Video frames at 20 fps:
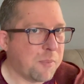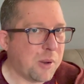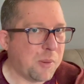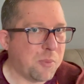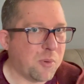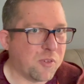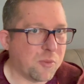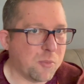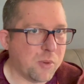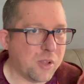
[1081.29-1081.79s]

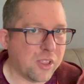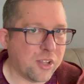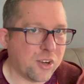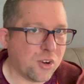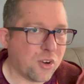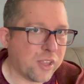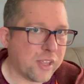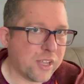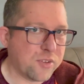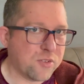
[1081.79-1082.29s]
people from
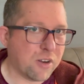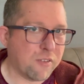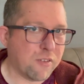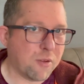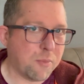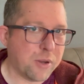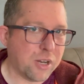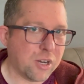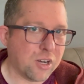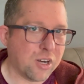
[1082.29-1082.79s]
Illinois that drive
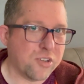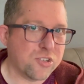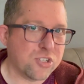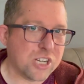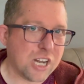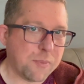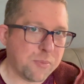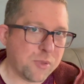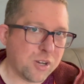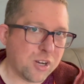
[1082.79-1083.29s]
up here and
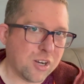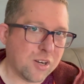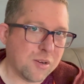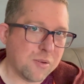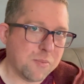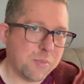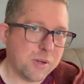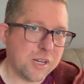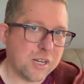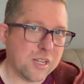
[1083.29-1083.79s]
shop there
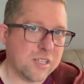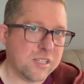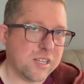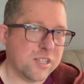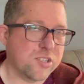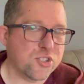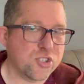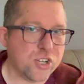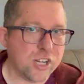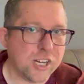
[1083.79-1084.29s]
because
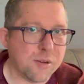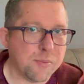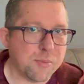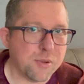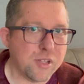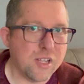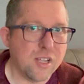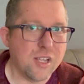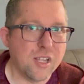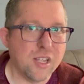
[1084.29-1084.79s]
it's cheap
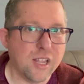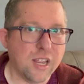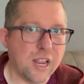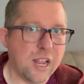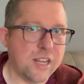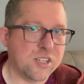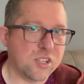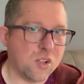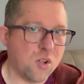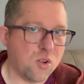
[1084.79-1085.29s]
and
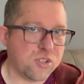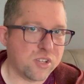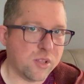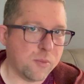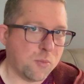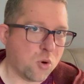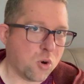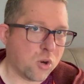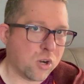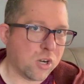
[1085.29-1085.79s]
it's close to the
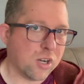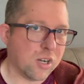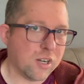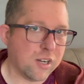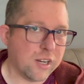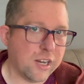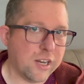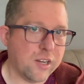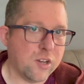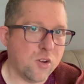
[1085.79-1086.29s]
border,
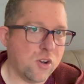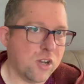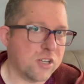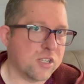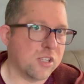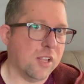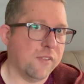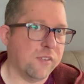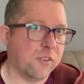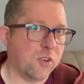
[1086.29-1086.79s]
and who
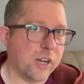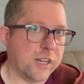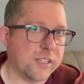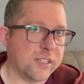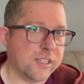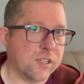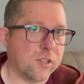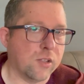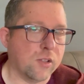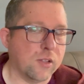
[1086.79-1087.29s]
doesn't love a great
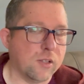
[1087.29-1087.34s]
deal?